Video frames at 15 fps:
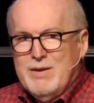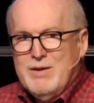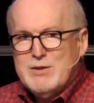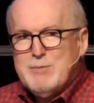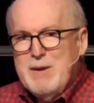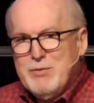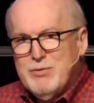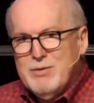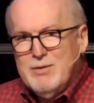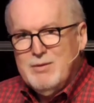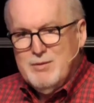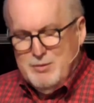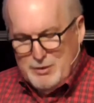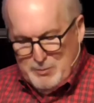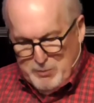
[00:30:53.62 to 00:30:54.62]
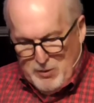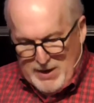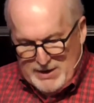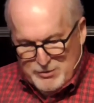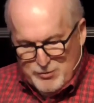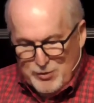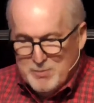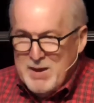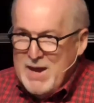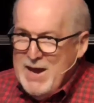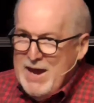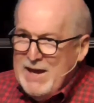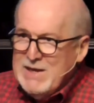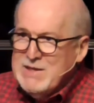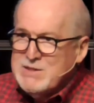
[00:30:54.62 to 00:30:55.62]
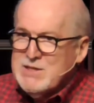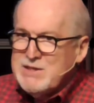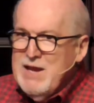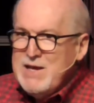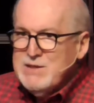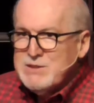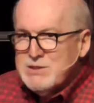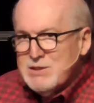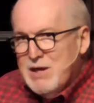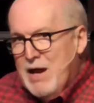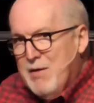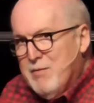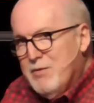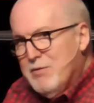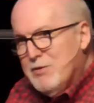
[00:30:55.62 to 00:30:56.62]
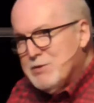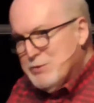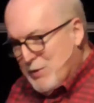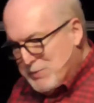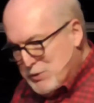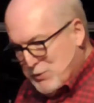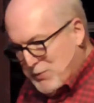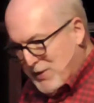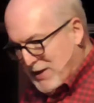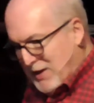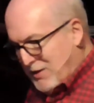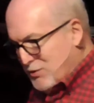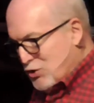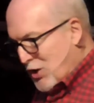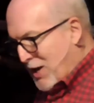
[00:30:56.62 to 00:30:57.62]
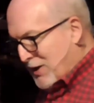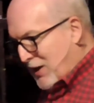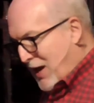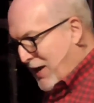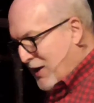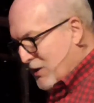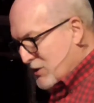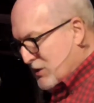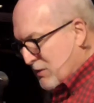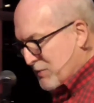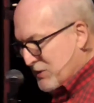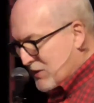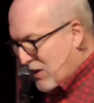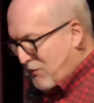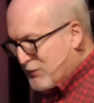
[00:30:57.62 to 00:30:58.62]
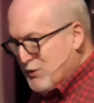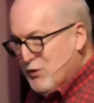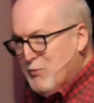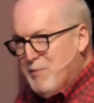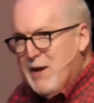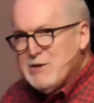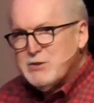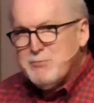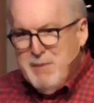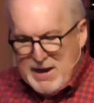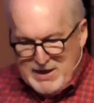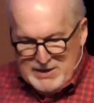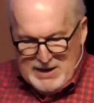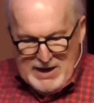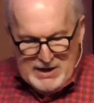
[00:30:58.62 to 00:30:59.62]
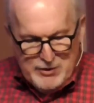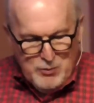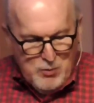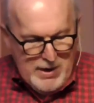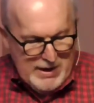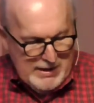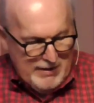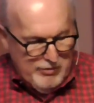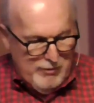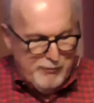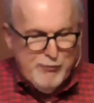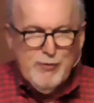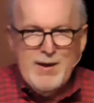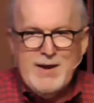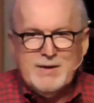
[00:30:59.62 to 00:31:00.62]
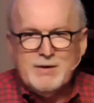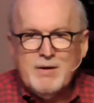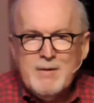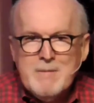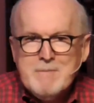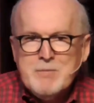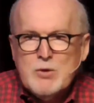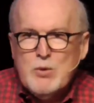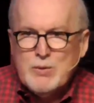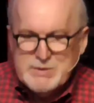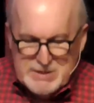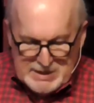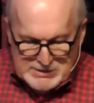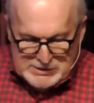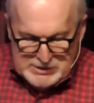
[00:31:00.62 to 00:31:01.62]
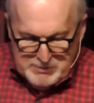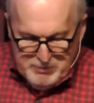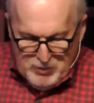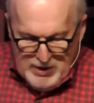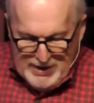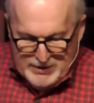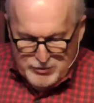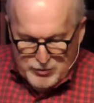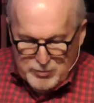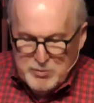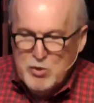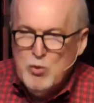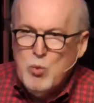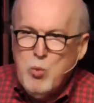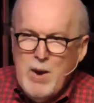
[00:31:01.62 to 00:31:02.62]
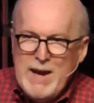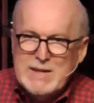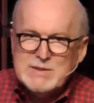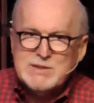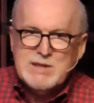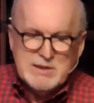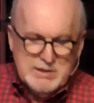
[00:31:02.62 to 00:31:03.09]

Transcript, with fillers: It's about the bridegroom. And in today's scripture reading, John likens himself to the best man at a wedding, the friend who attends the bridegroom, who waits